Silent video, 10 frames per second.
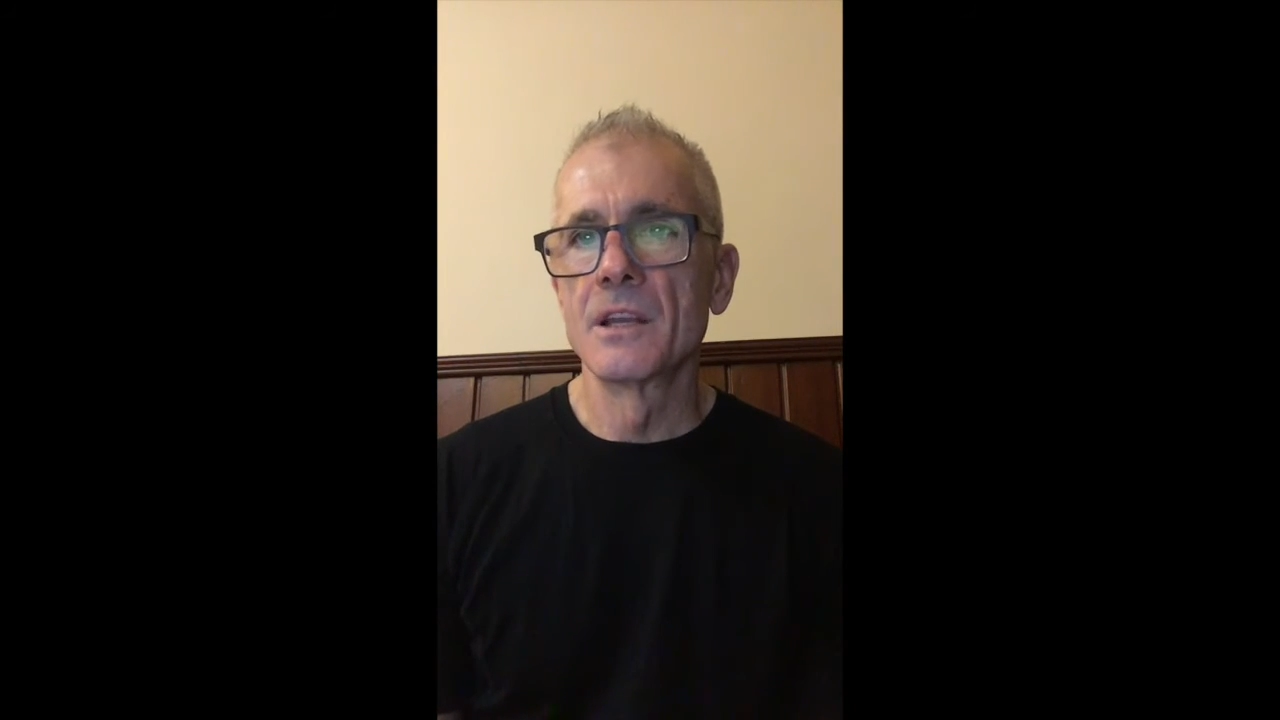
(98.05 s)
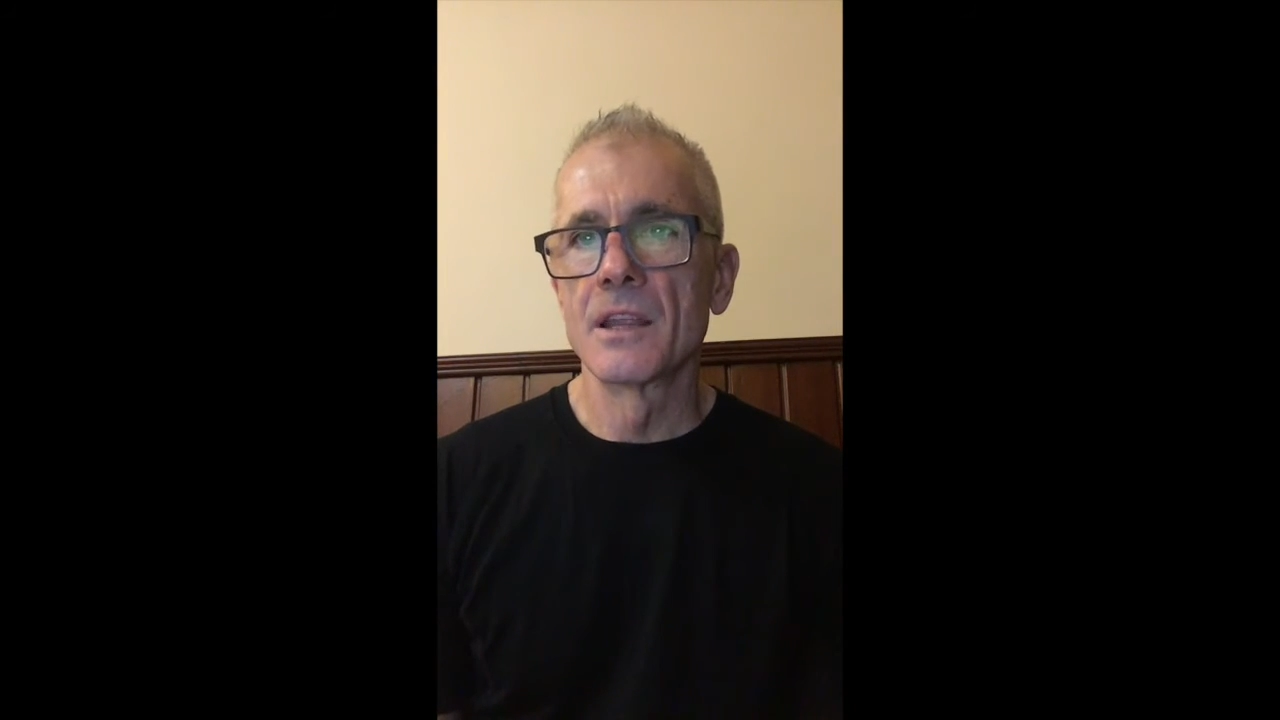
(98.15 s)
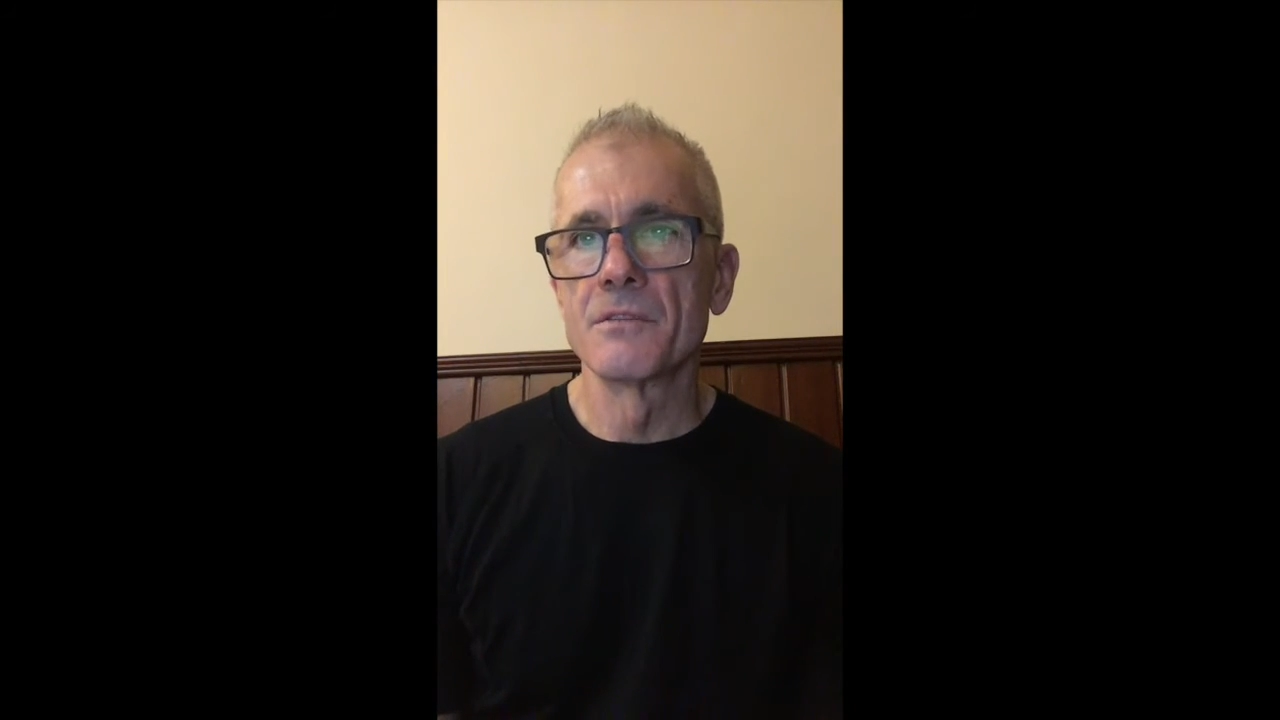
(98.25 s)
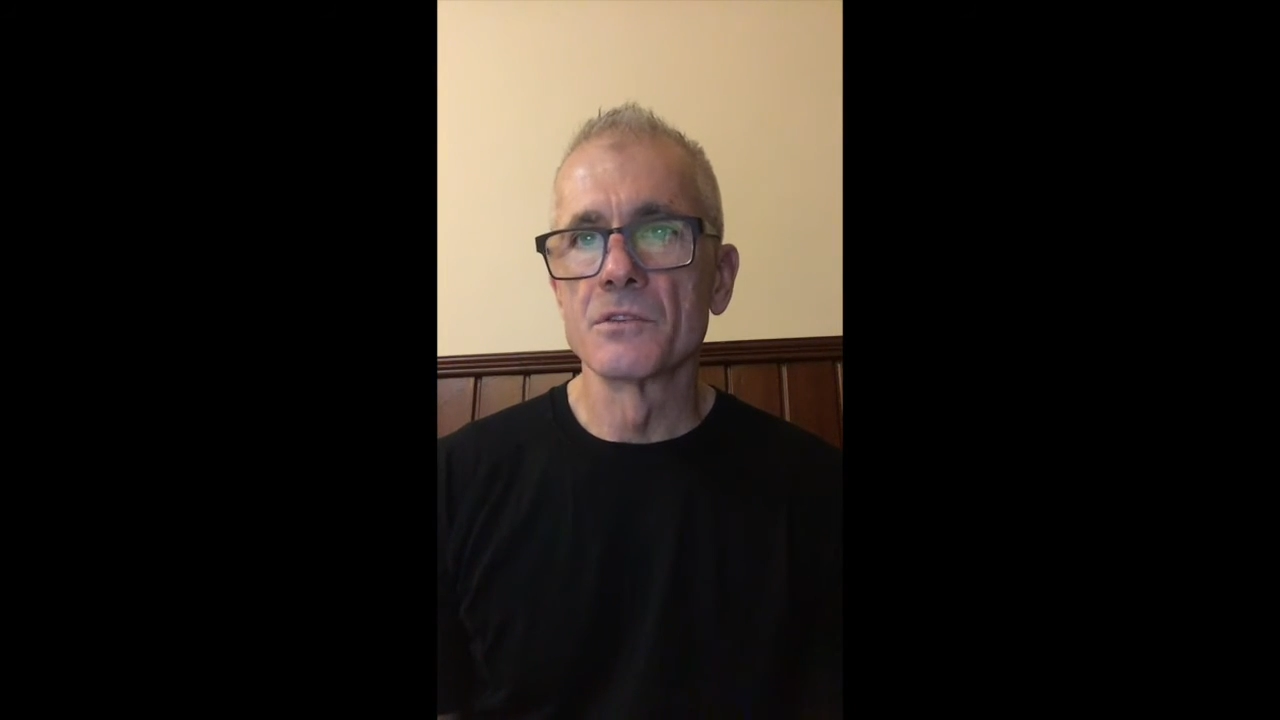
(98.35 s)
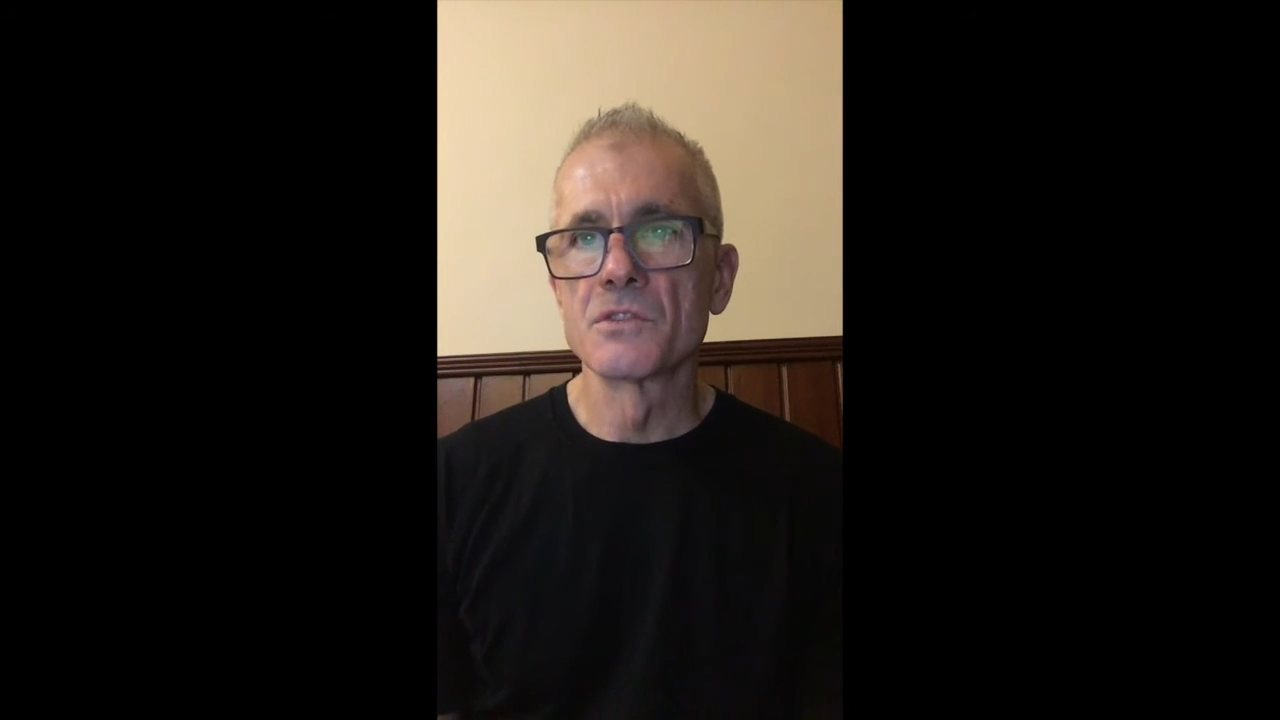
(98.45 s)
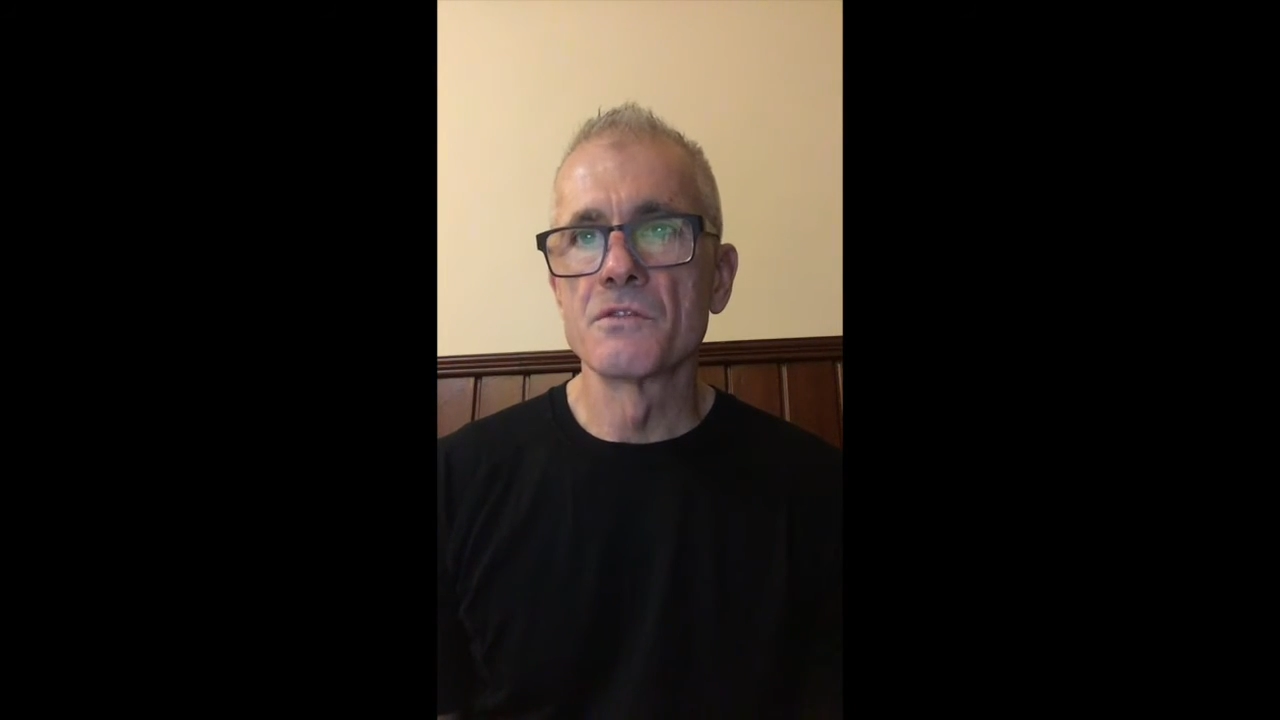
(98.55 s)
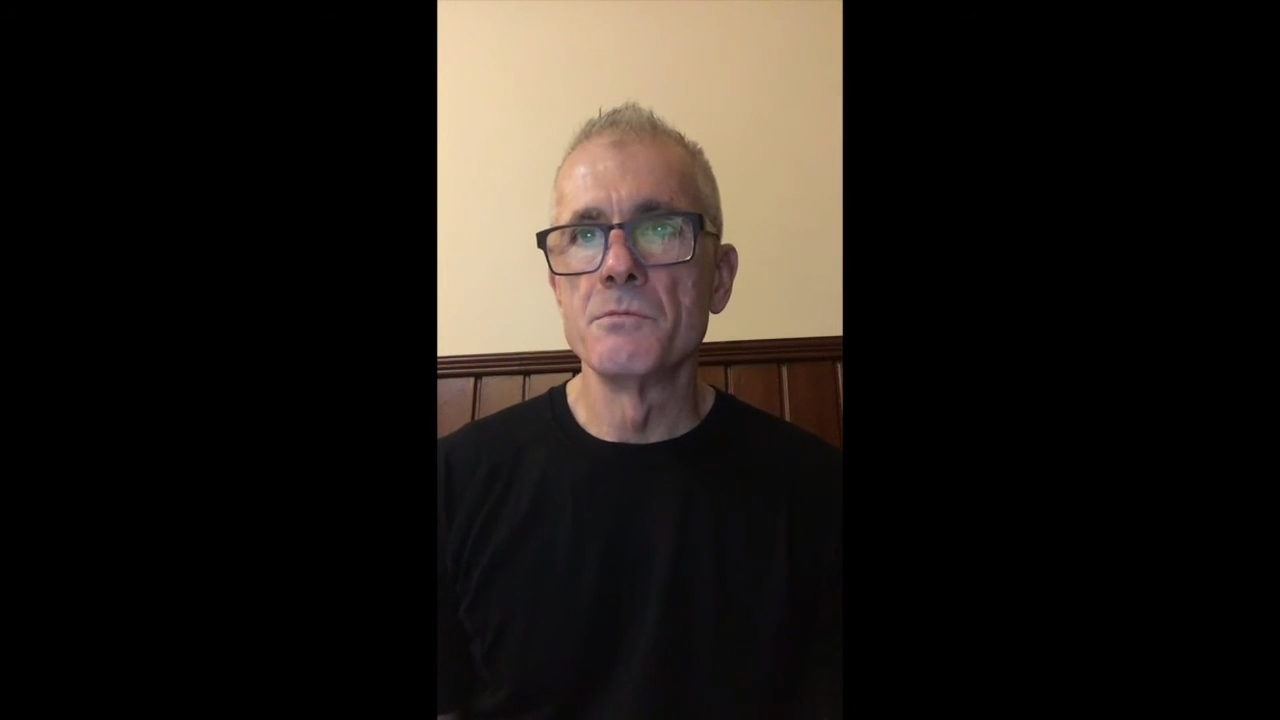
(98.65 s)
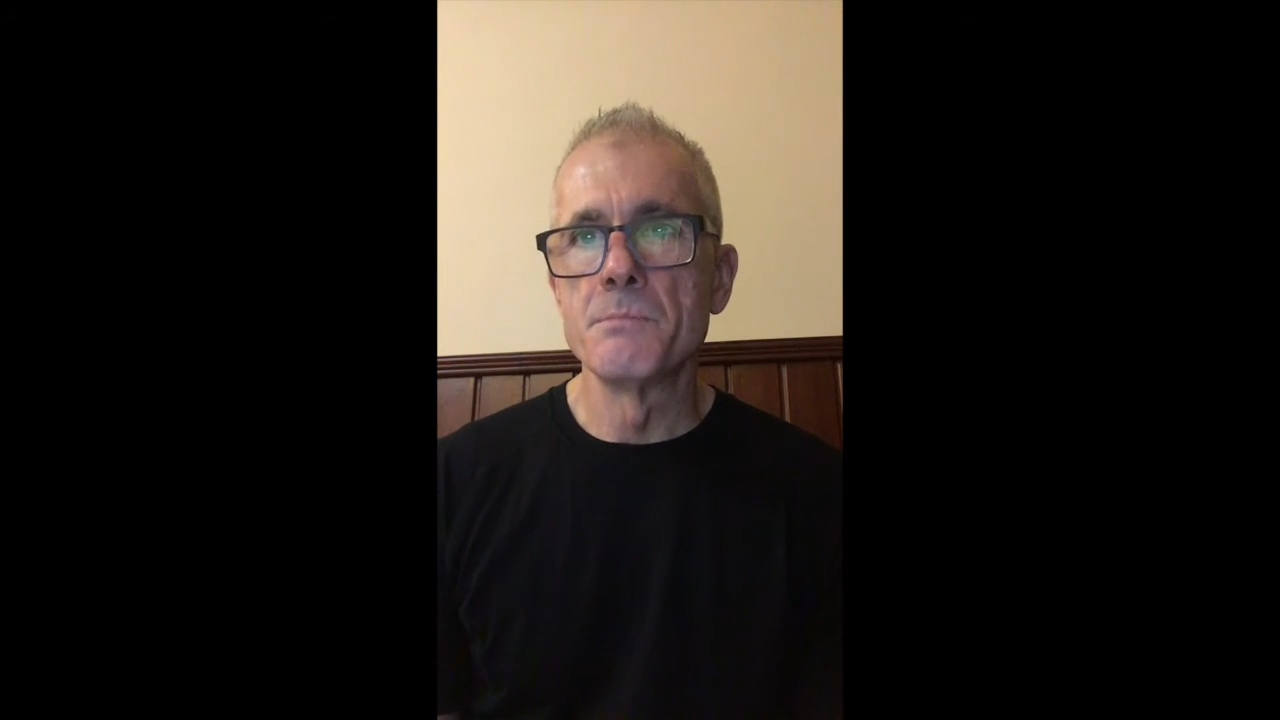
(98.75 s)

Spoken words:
levels for